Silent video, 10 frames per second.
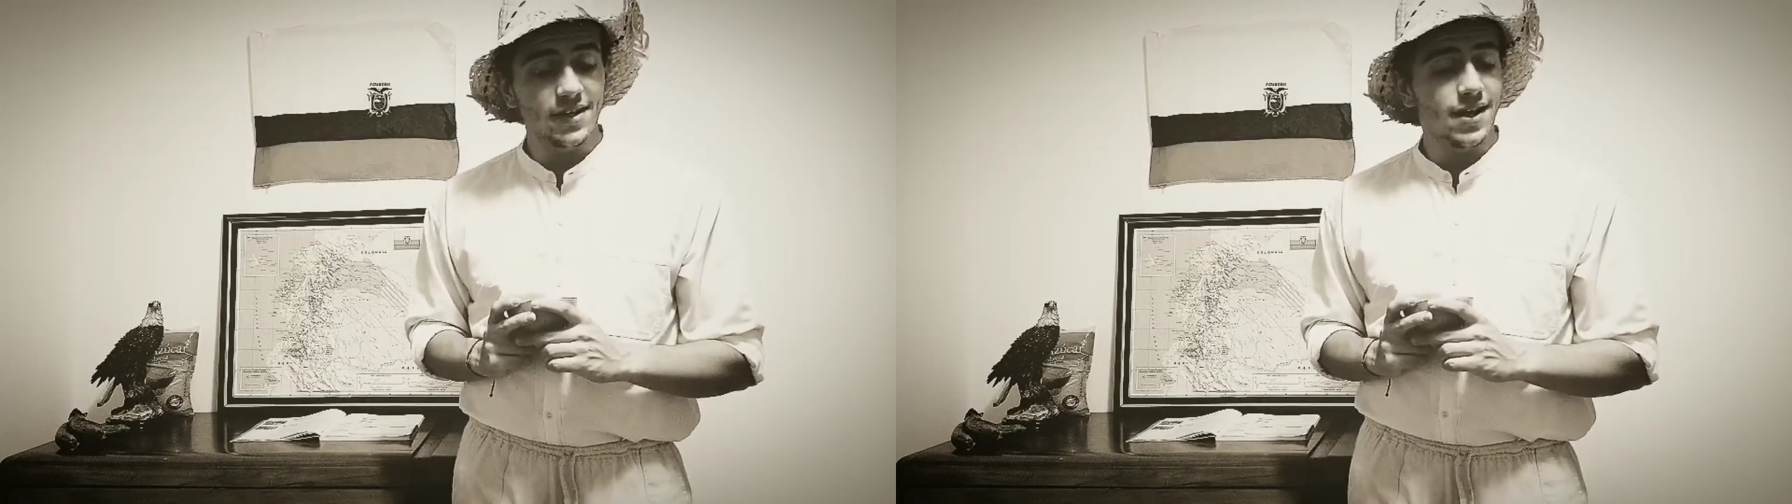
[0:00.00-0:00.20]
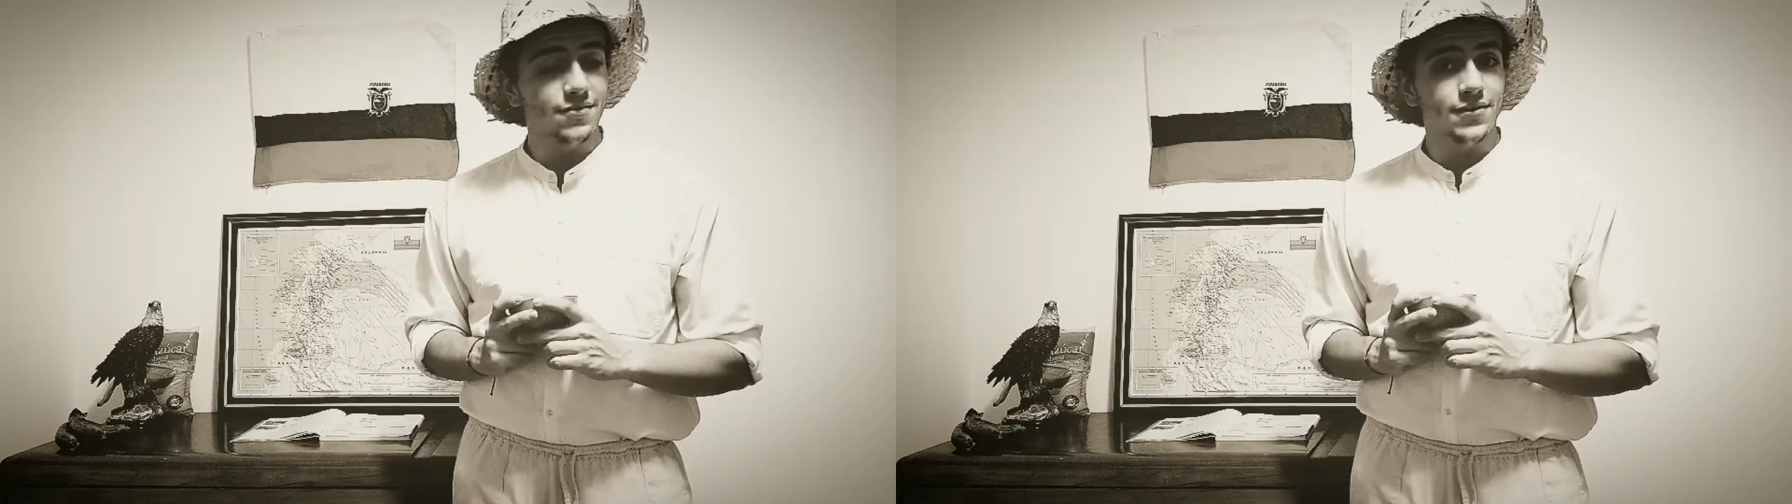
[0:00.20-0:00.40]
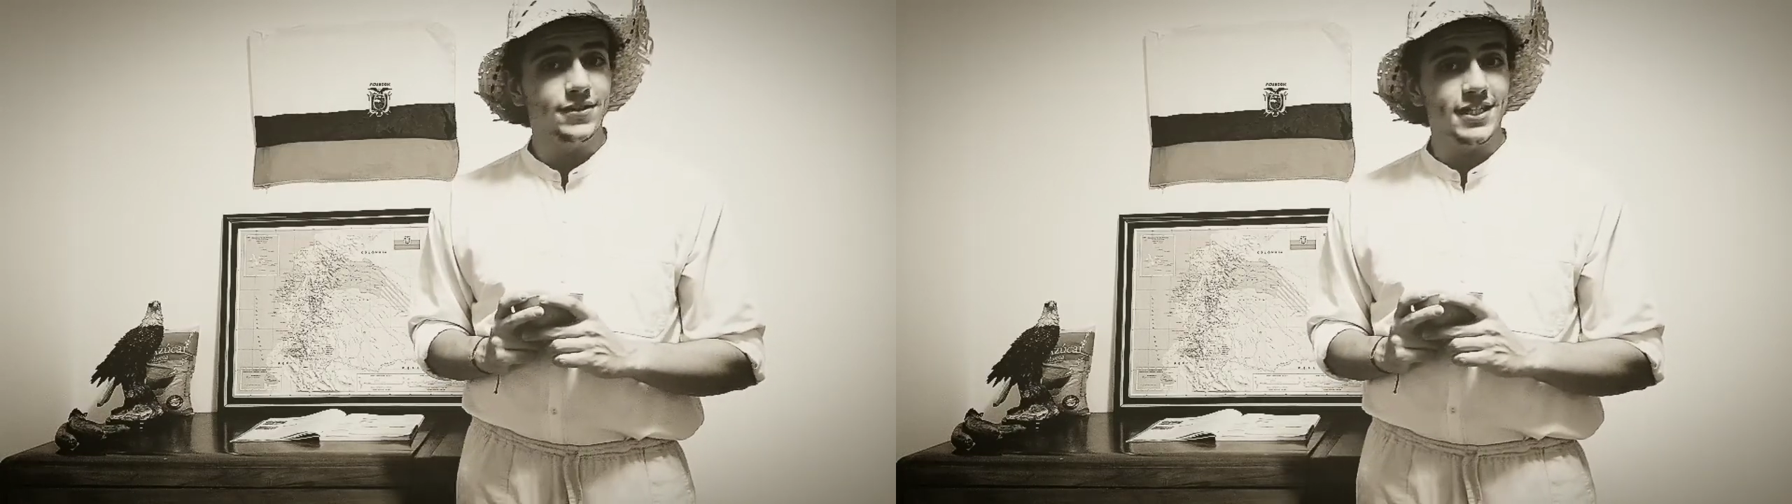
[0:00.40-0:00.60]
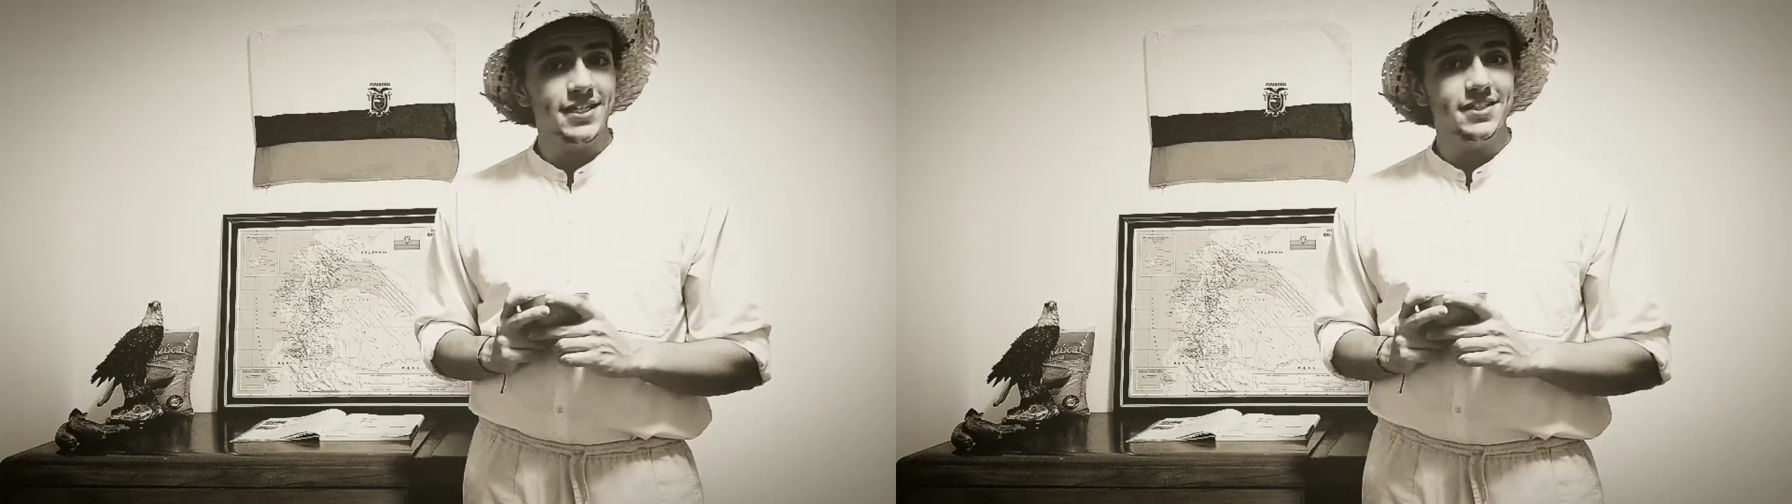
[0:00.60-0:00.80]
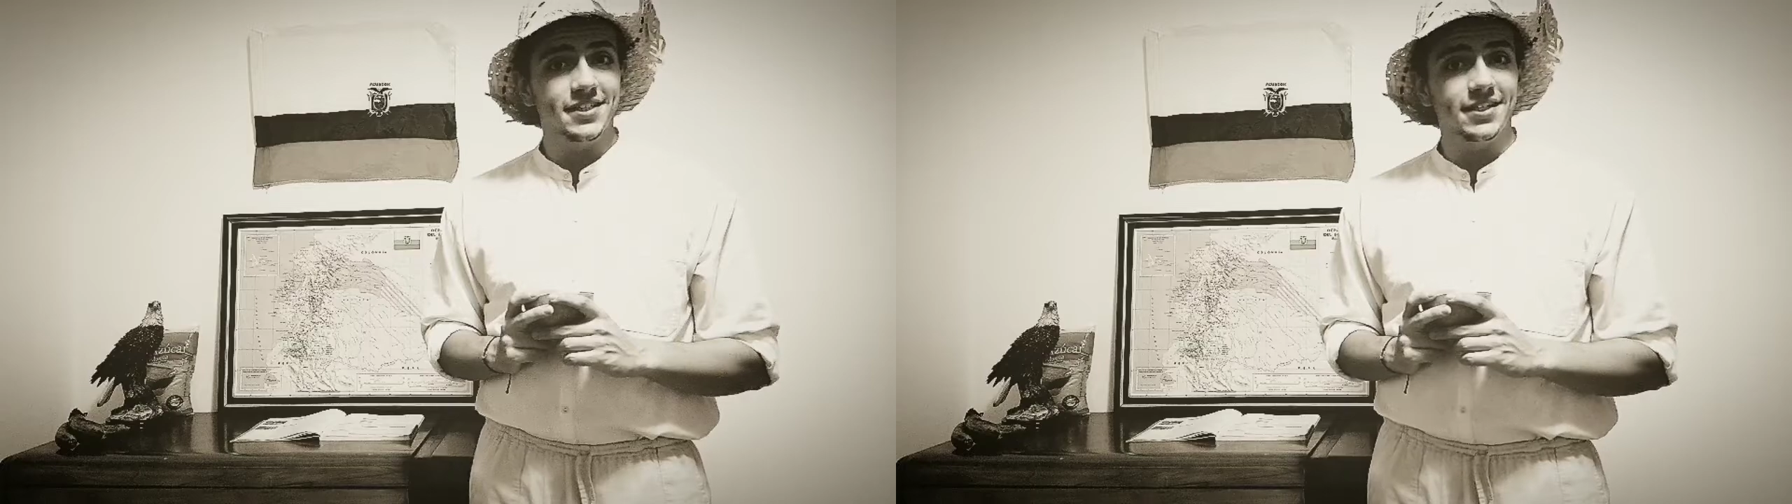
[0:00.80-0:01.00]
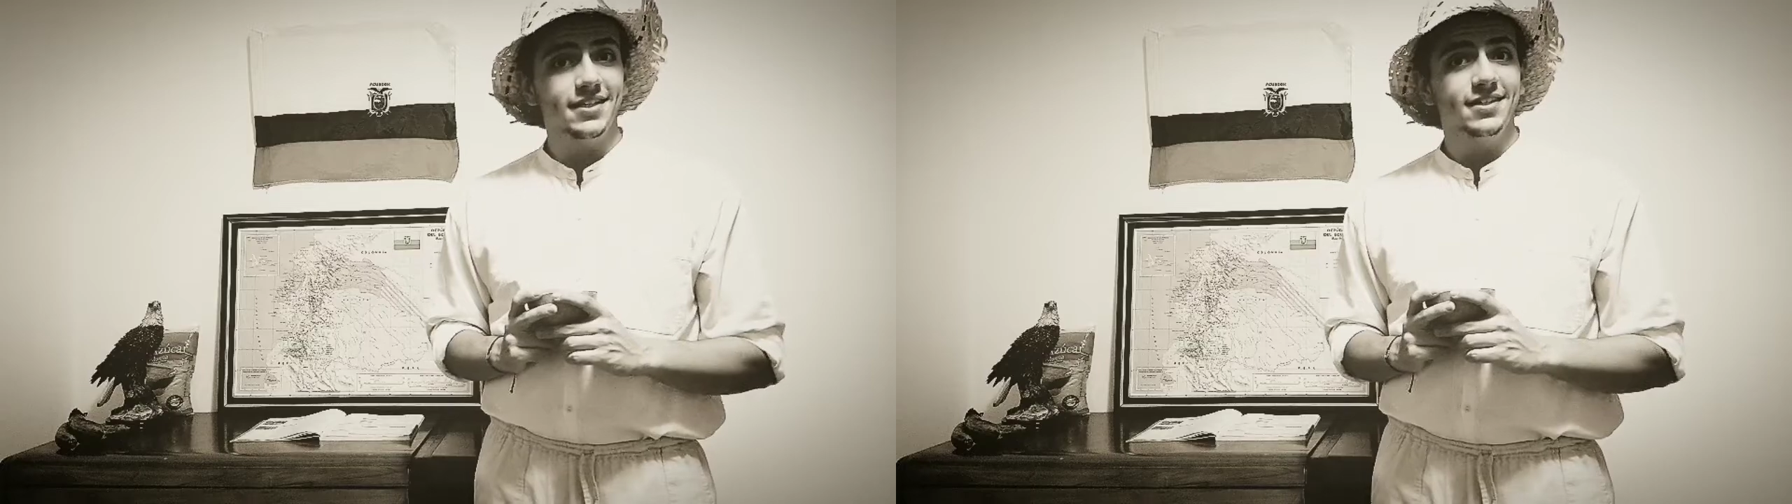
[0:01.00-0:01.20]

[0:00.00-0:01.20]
I've ever tasted.